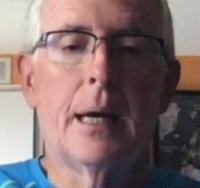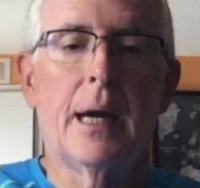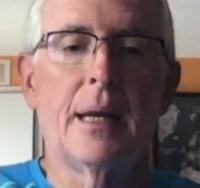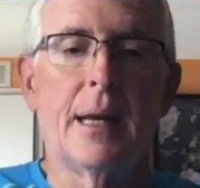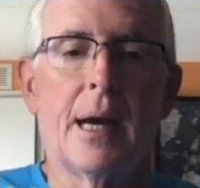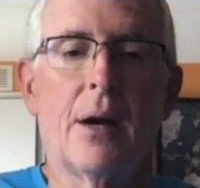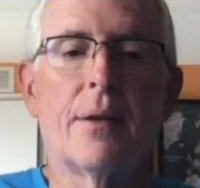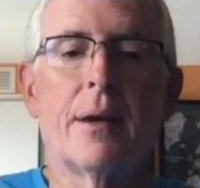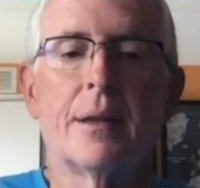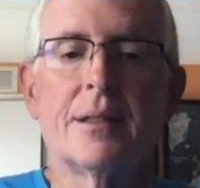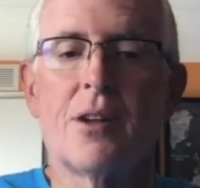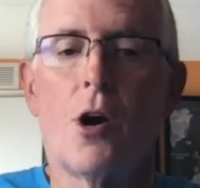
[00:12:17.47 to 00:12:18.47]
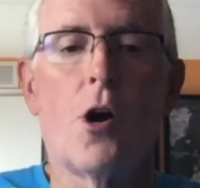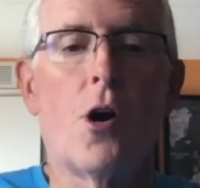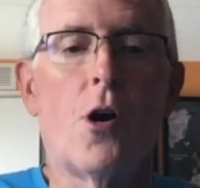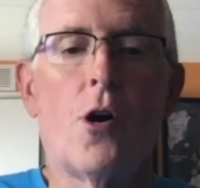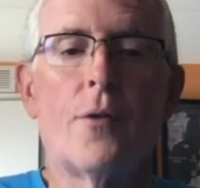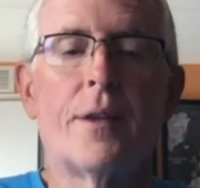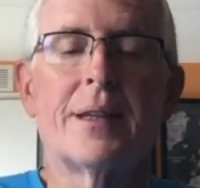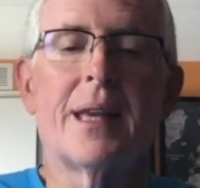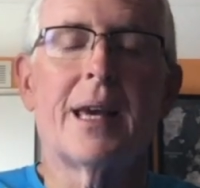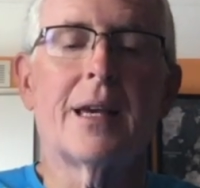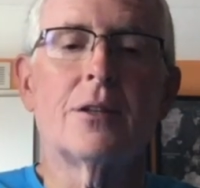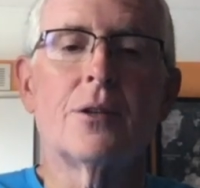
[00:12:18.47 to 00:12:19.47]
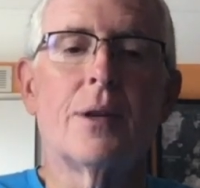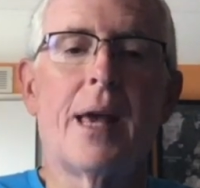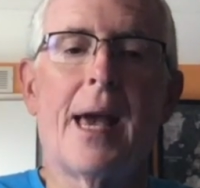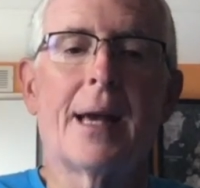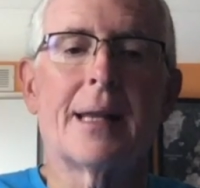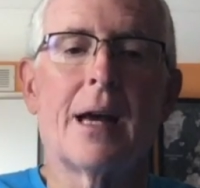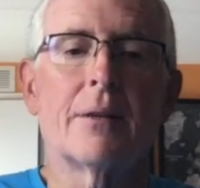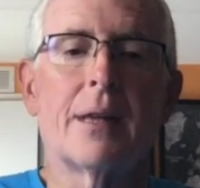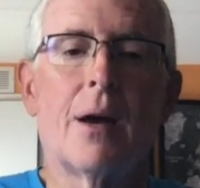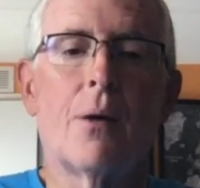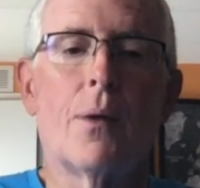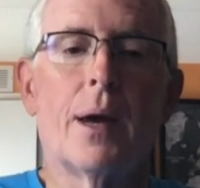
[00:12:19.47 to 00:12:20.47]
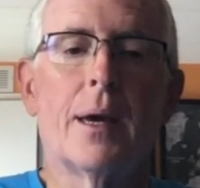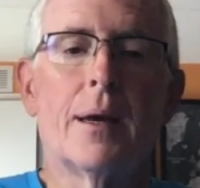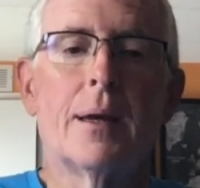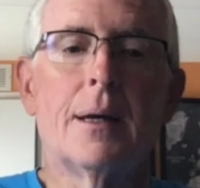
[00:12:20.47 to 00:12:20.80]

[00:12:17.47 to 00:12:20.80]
And now that's all that they could do to act out that way.